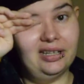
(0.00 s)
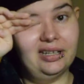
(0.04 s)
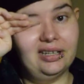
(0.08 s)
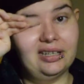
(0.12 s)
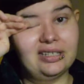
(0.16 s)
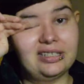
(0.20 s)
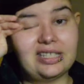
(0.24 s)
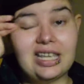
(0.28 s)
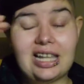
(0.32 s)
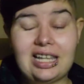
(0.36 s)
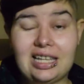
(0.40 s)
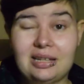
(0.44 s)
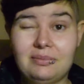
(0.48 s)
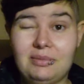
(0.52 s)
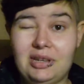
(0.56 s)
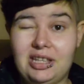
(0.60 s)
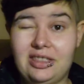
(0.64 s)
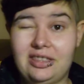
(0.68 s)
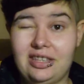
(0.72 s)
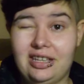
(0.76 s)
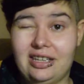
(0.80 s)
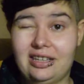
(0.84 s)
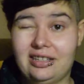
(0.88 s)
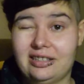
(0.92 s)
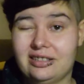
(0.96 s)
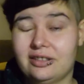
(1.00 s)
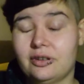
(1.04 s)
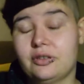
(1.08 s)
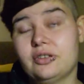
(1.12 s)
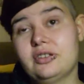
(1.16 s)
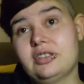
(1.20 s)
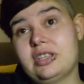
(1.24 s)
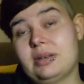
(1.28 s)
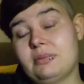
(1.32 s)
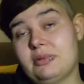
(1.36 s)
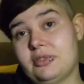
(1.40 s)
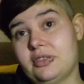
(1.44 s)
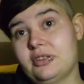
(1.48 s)
selling me things, although
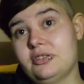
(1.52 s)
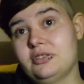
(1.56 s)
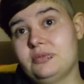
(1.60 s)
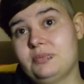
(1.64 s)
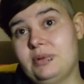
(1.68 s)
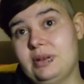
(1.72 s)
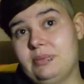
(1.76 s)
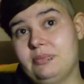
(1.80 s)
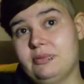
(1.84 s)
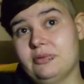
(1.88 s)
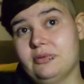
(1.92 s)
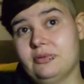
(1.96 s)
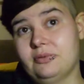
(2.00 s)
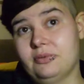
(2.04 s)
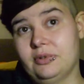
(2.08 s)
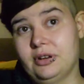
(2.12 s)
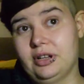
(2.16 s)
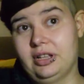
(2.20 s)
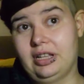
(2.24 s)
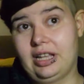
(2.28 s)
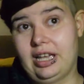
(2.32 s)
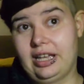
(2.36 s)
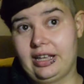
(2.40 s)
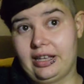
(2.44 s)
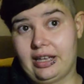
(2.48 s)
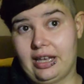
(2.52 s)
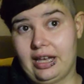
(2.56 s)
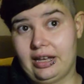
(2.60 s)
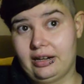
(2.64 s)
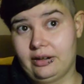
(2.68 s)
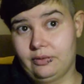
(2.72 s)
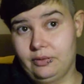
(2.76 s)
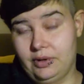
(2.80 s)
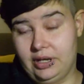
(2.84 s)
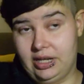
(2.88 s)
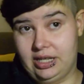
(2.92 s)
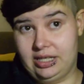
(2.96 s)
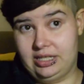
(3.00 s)
some of those people were like at
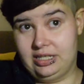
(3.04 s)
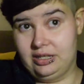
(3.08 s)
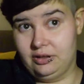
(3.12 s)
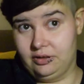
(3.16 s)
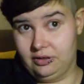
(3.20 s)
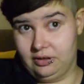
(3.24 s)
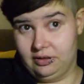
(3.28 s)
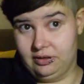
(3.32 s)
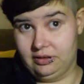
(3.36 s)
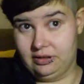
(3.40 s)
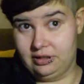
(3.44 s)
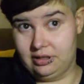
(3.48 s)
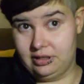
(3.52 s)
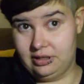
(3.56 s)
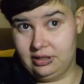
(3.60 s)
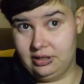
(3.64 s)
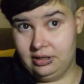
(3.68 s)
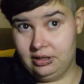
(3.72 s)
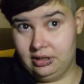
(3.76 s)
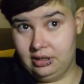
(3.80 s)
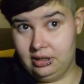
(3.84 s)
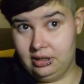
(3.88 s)
queer stalls,